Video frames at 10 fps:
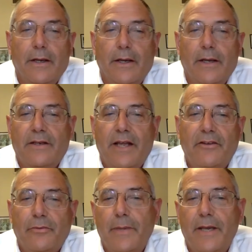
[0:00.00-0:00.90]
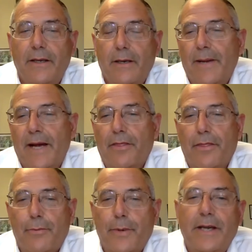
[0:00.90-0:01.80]
It takes me about
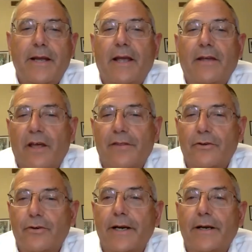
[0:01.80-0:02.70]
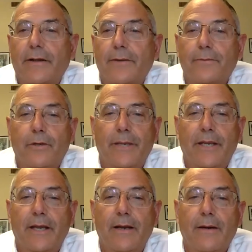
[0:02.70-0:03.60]
3 days on the trail to
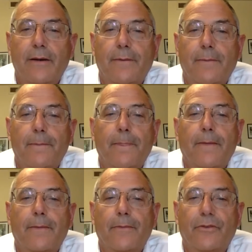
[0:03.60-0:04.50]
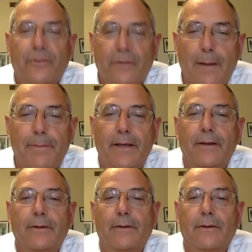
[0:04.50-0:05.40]
begin
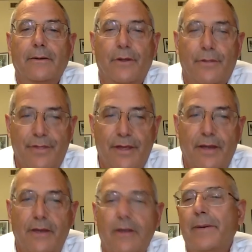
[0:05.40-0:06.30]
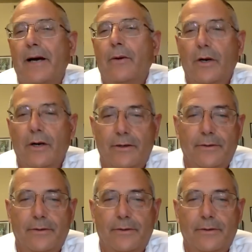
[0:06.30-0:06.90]
stopping to think about work.